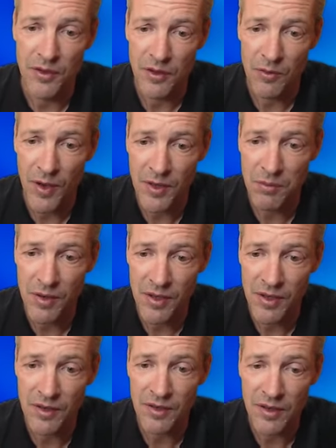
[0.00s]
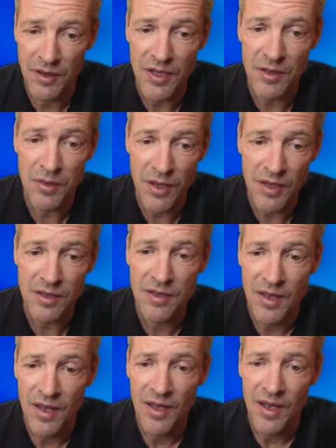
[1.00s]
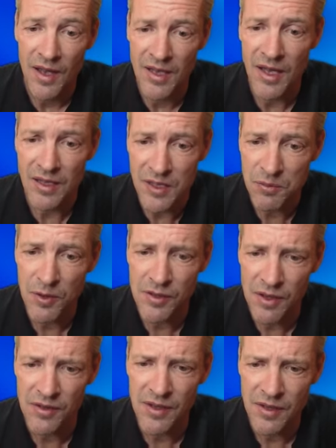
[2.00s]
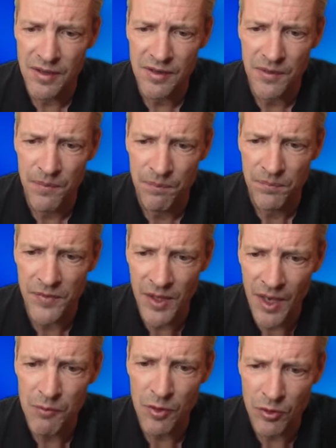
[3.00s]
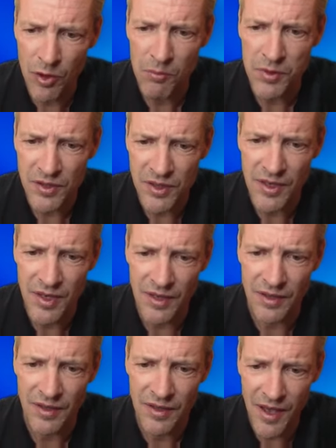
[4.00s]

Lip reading: So white played here king b8, and at this point I think the game got complex again.